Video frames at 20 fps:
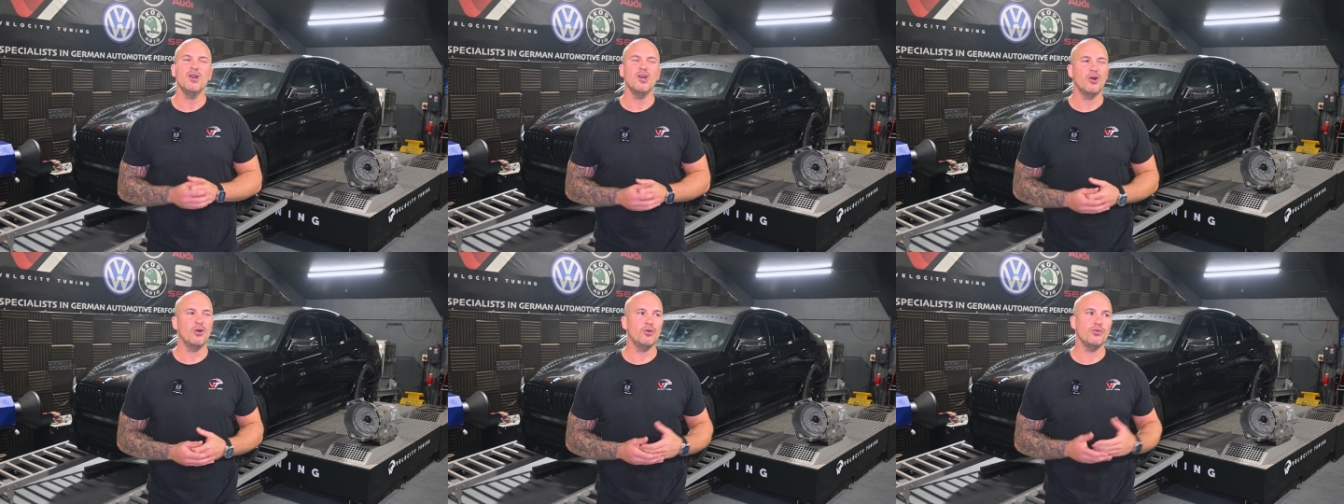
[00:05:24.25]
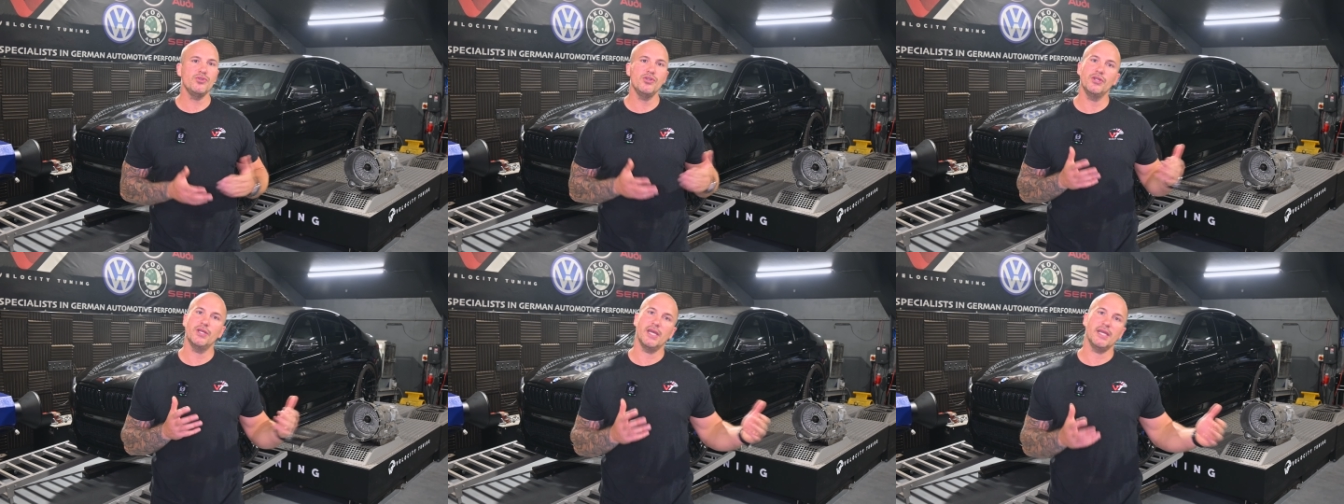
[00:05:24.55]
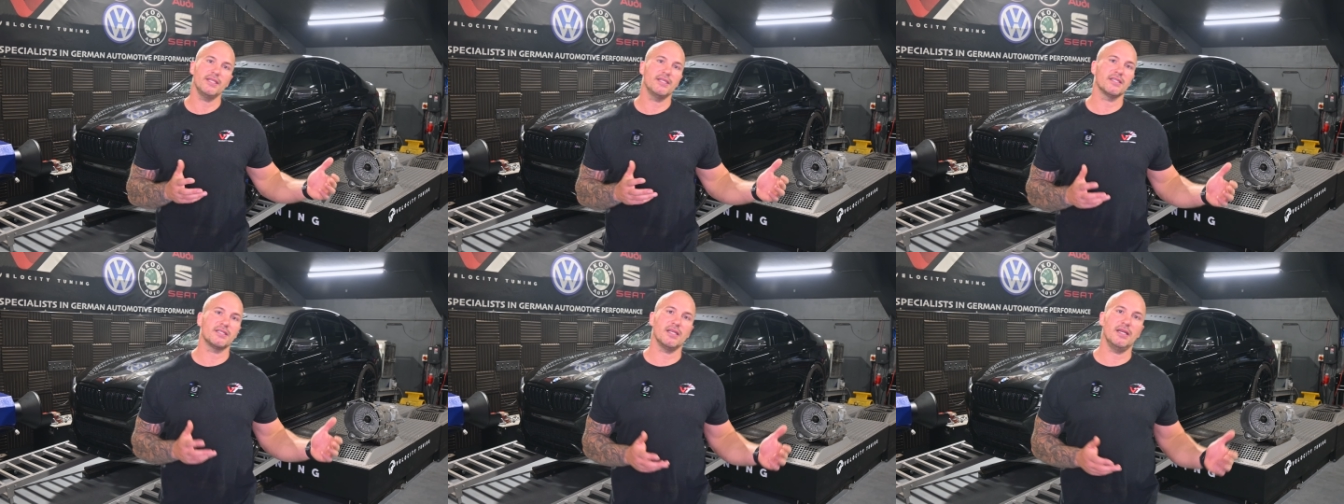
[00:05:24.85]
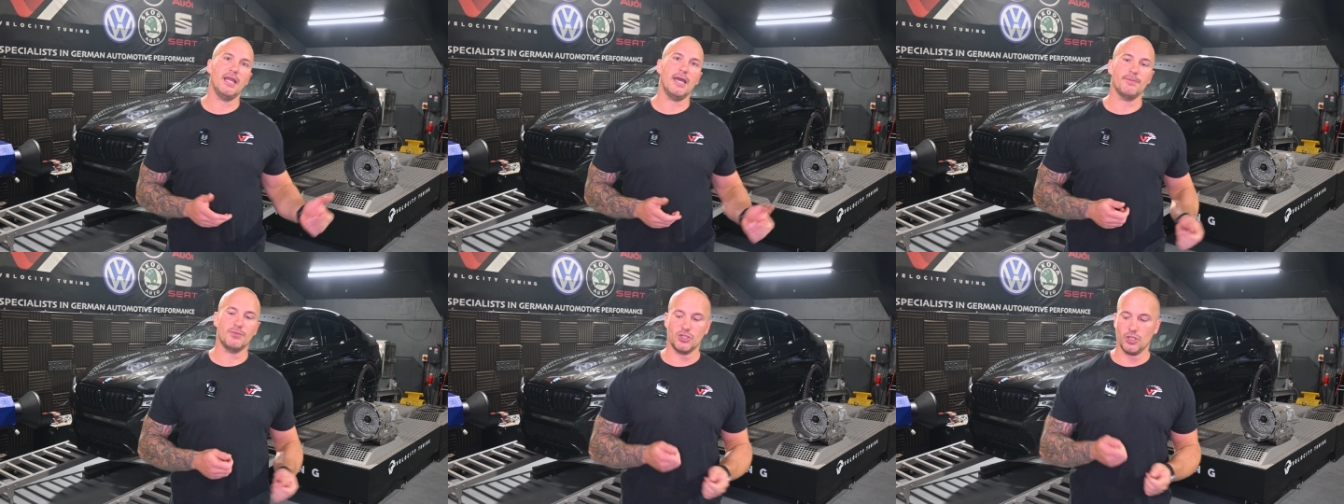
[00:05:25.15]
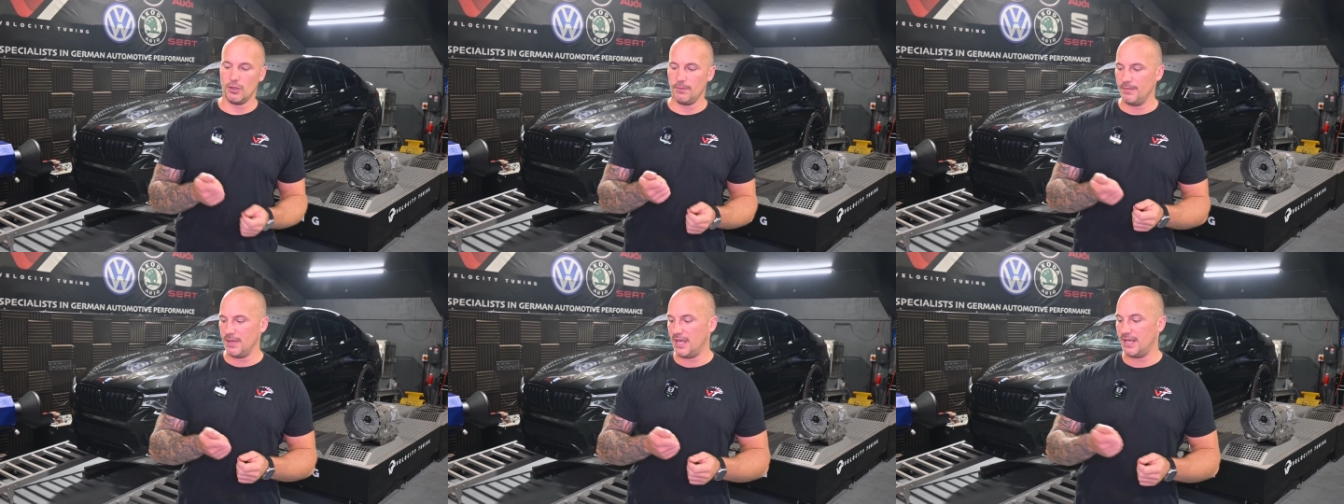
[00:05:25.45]
All you need is a
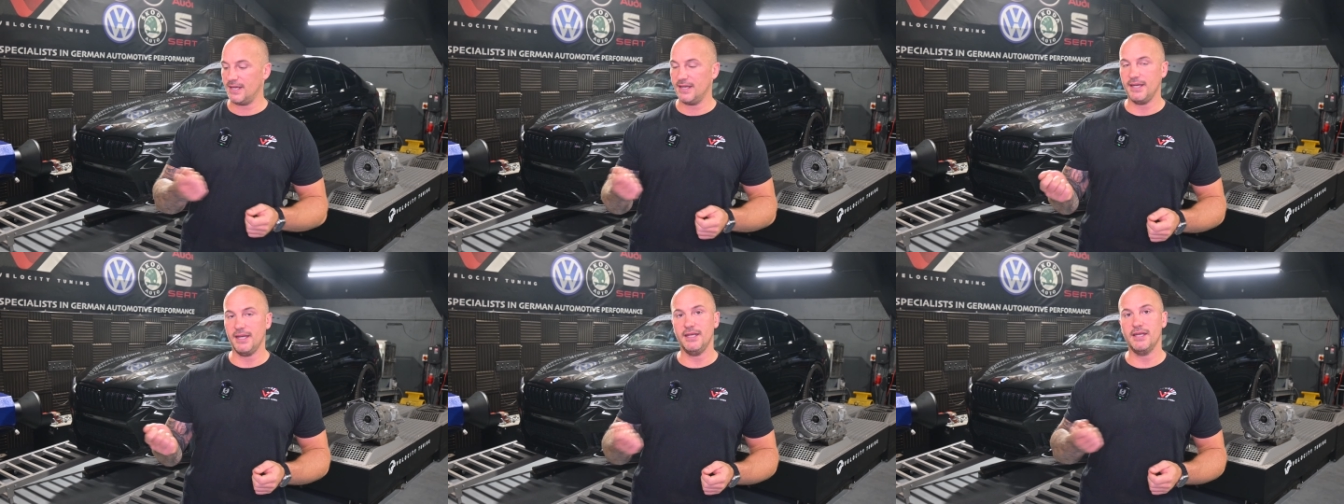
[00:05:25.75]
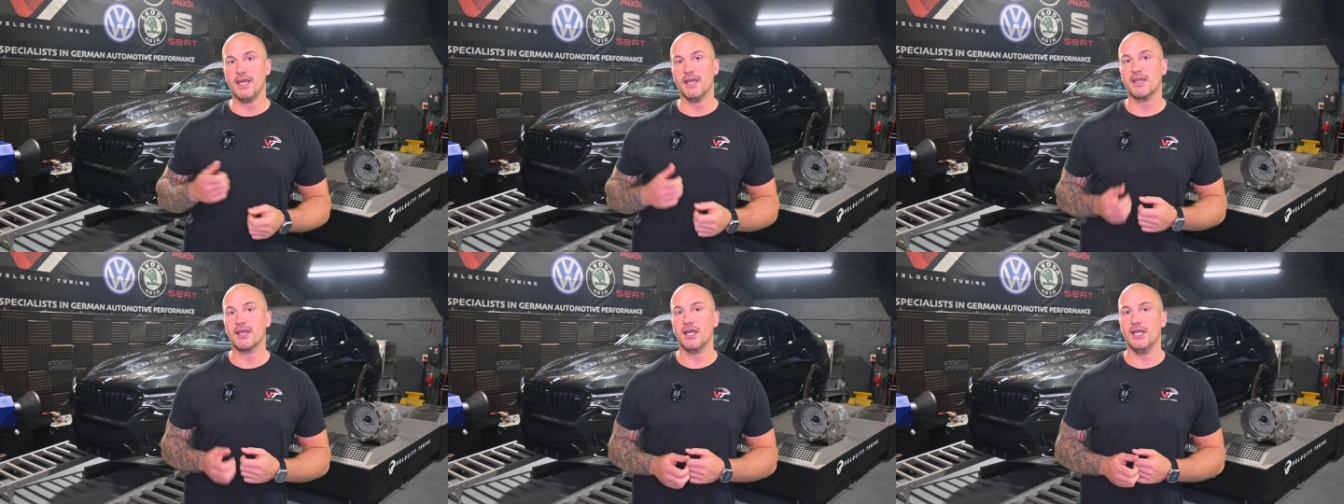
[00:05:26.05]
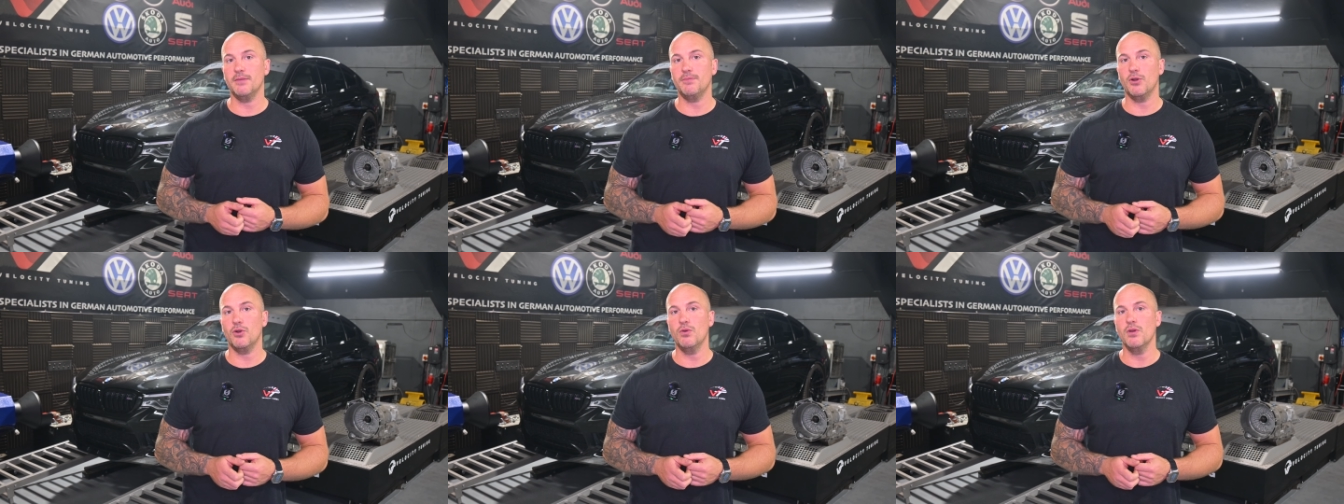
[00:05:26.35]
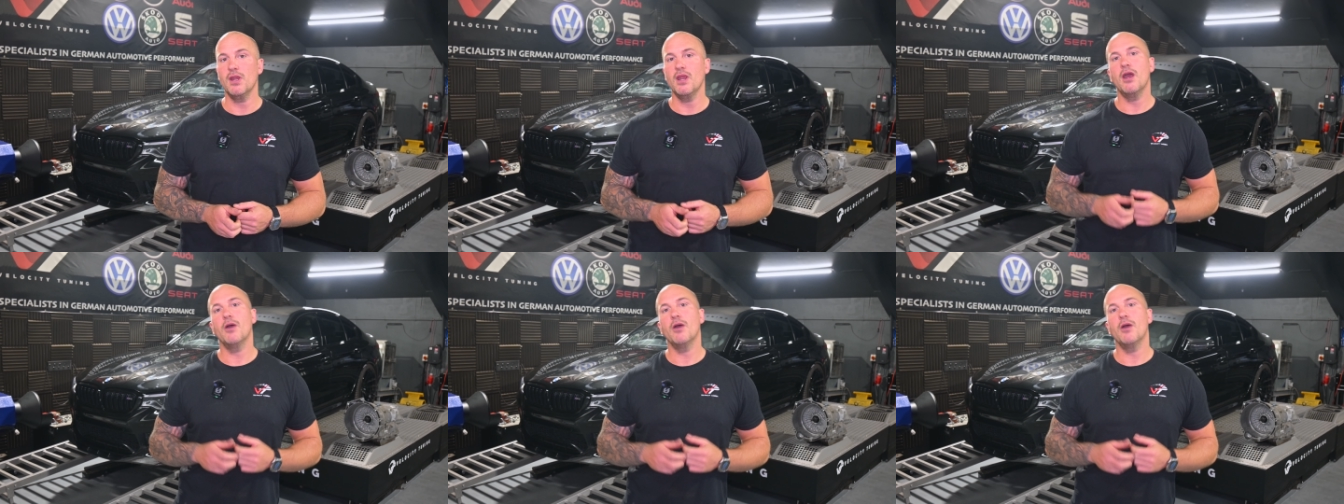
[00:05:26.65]
laptop and an Ethernet cable,